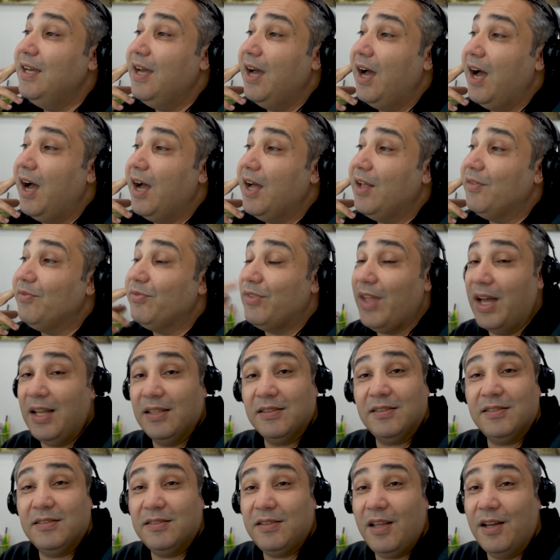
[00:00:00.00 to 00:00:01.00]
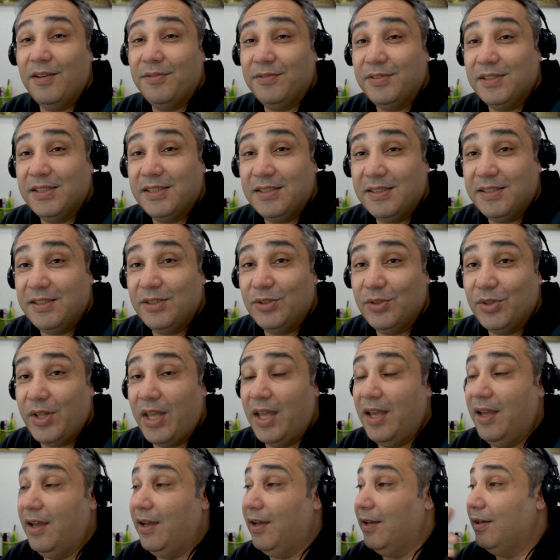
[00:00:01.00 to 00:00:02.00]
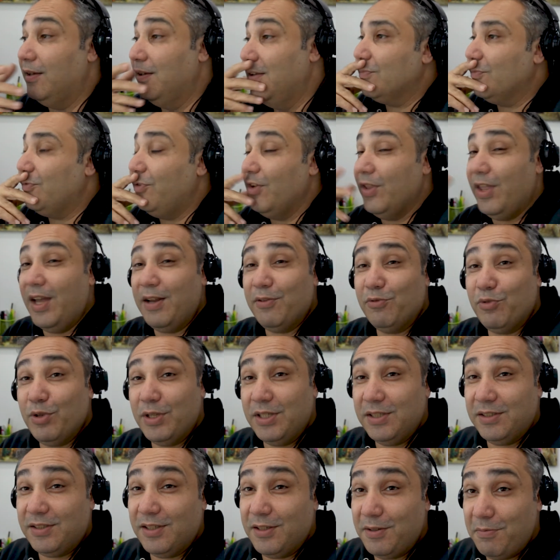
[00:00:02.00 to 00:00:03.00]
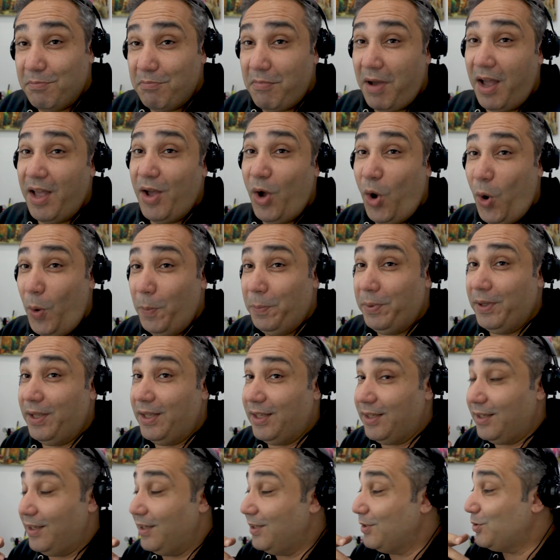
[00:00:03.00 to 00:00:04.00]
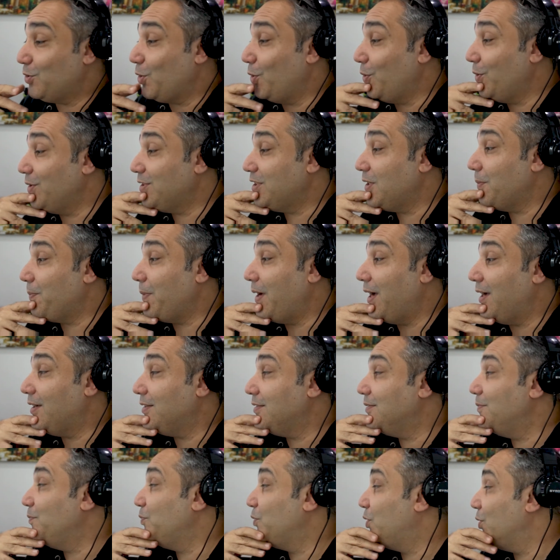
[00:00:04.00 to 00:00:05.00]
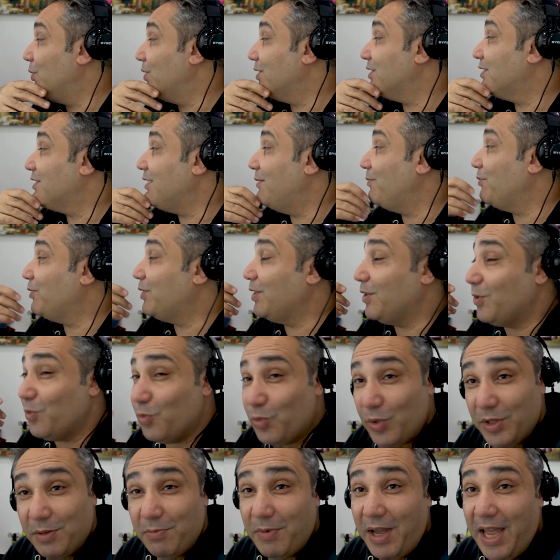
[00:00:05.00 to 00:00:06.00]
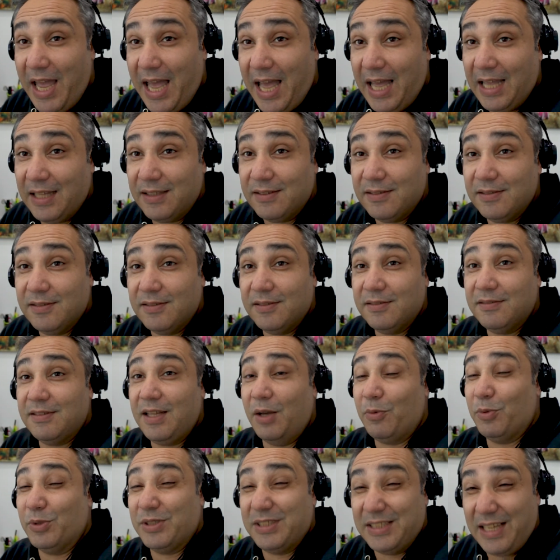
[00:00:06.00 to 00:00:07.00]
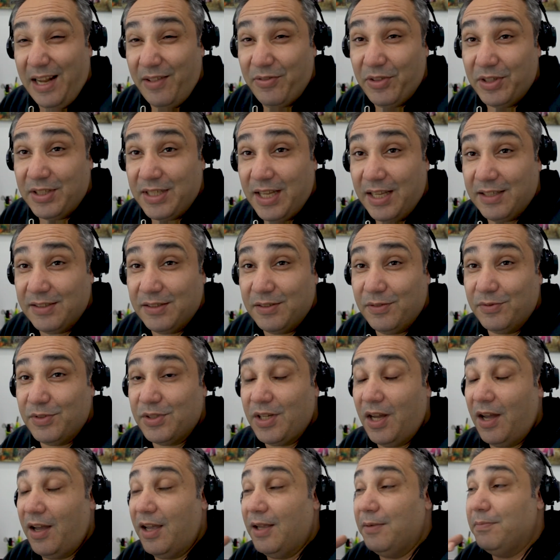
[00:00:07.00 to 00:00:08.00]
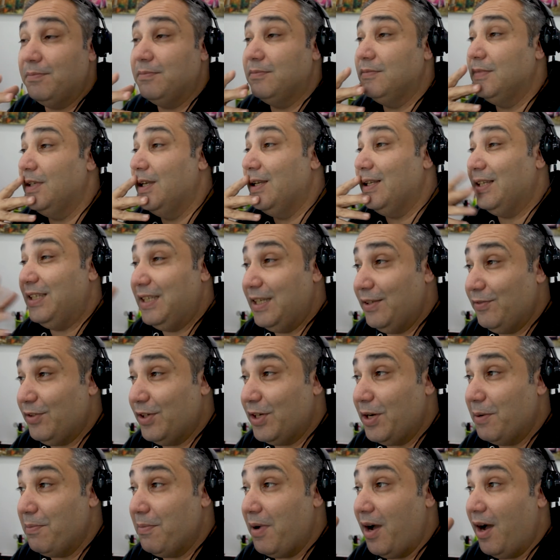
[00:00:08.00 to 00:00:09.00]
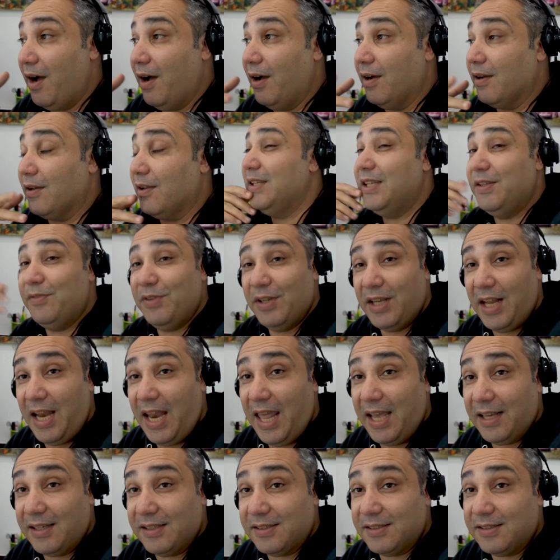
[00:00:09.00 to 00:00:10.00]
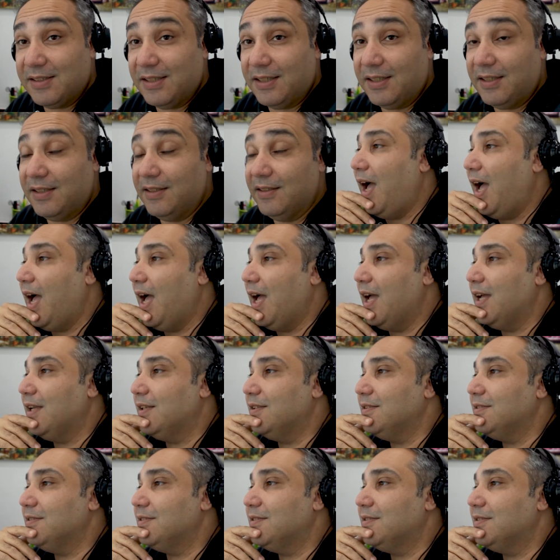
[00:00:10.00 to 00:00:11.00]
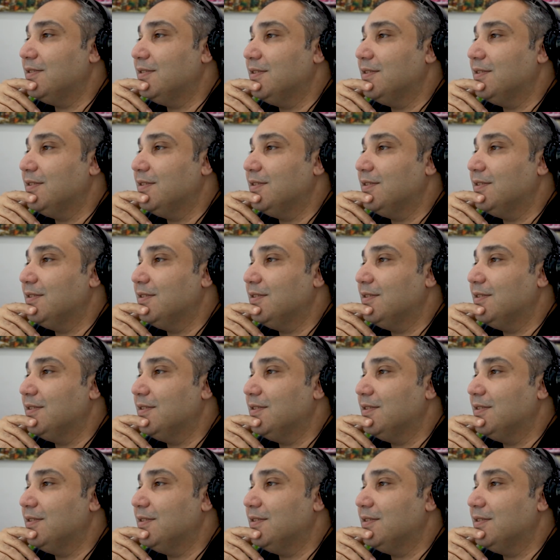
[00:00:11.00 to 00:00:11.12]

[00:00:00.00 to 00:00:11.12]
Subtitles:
and that stuff is still there. For that reason, my hobby is always about doing something with my hands that will stand the test of time, leaving a mark, leaving a legacy. And